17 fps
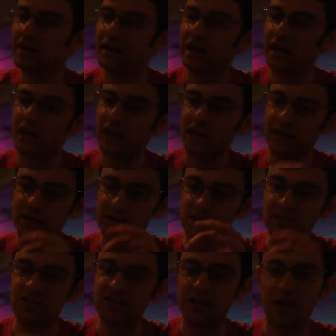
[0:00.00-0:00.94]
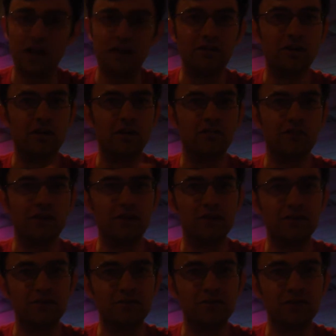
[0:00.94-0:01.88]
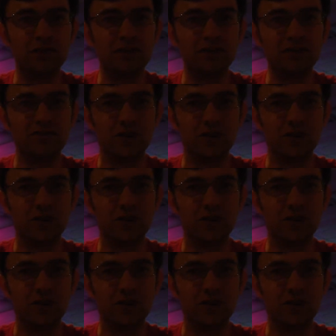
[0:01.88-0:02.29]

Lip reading: and inside there are various fillings.